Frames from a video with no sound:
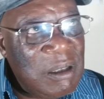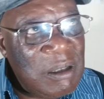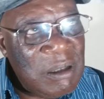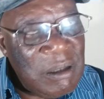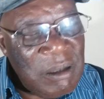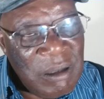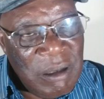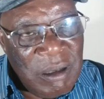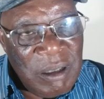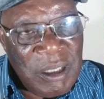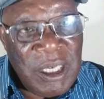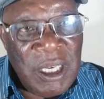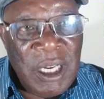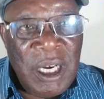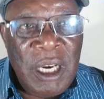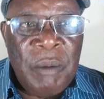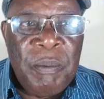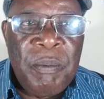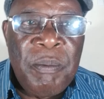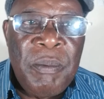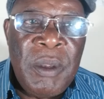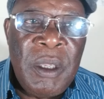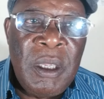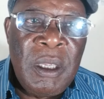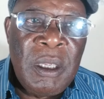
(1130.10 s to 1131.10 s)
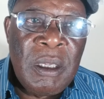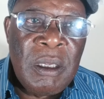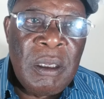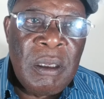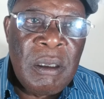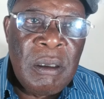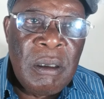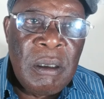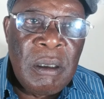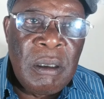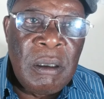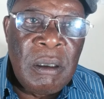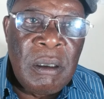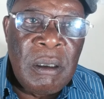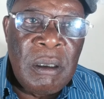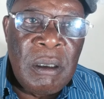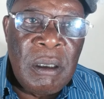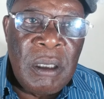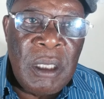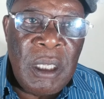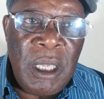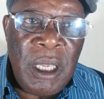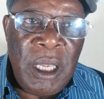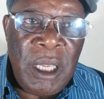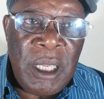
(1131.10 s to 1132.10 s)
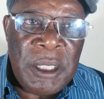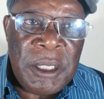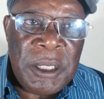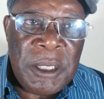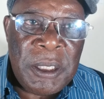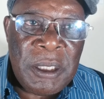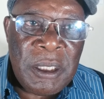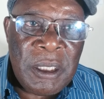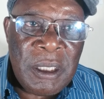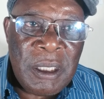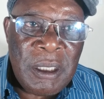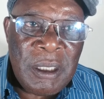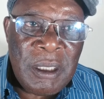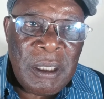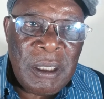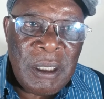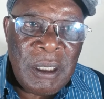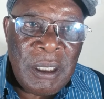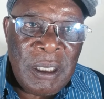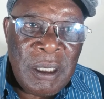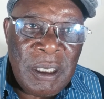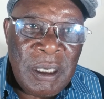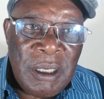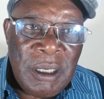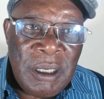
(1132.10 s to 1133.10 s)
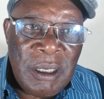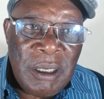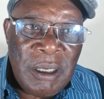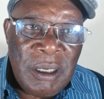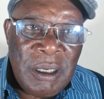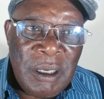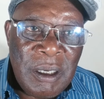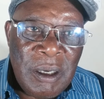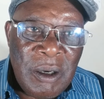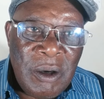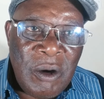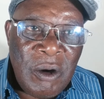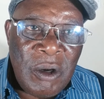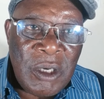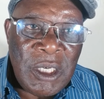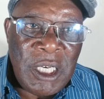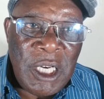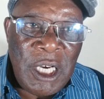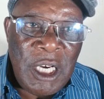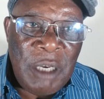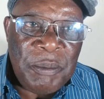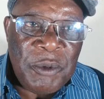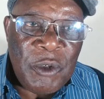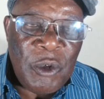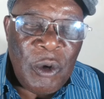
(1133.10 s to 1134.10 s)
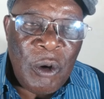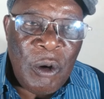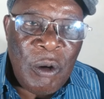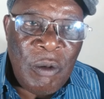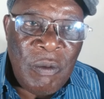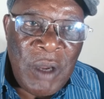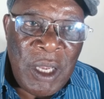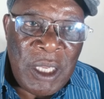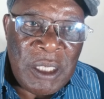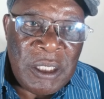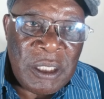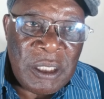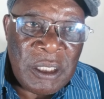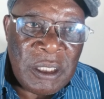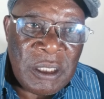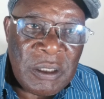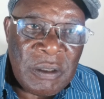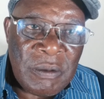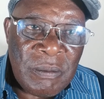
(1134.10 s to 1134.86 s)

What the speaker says: God help me. Oh, yes. God helps all of us.